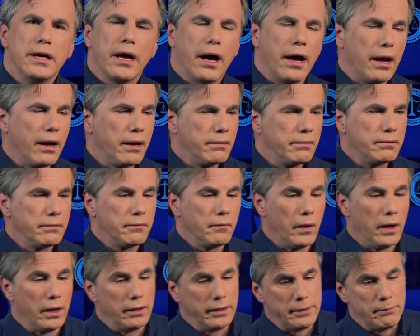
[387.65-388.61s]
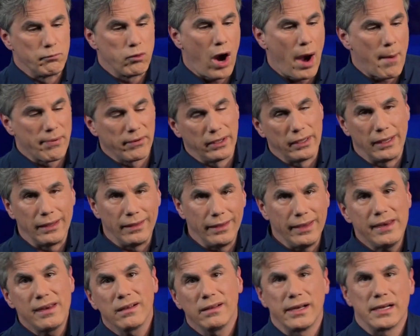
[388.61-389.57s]
uh, well, improperly
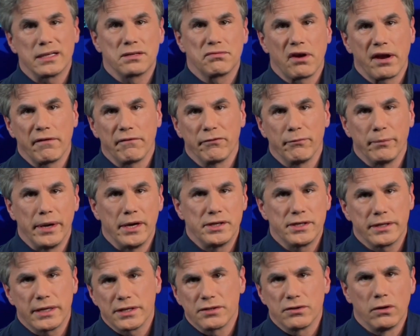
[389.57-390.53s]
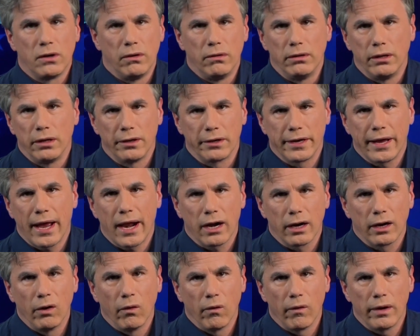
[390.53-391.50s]
leak classified information, that's a whole other
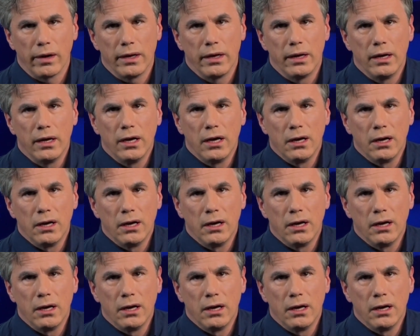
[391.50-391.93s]
category,